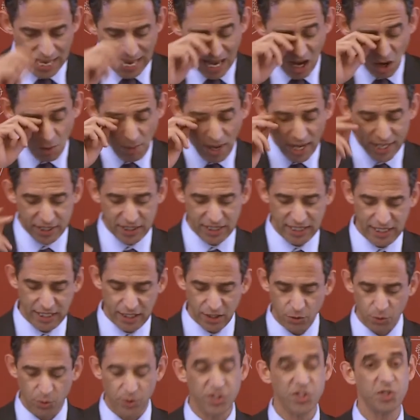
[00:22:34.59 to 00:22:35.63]
How might
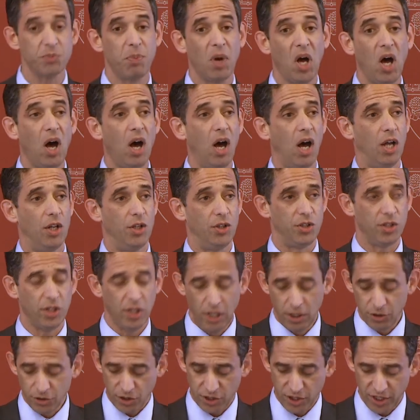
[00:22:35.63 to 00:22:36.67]
Ian respond
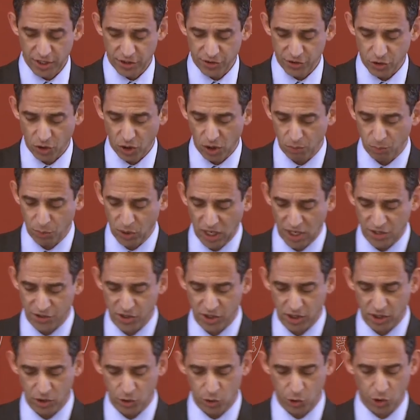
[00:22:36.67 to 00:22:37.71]
to the assault
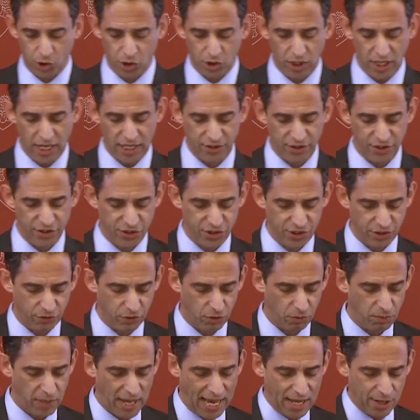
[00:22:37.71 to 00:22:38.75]
prosecution and the
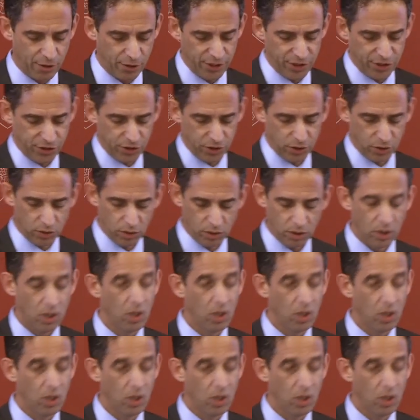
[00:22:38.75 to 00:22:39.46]
civil battery suit?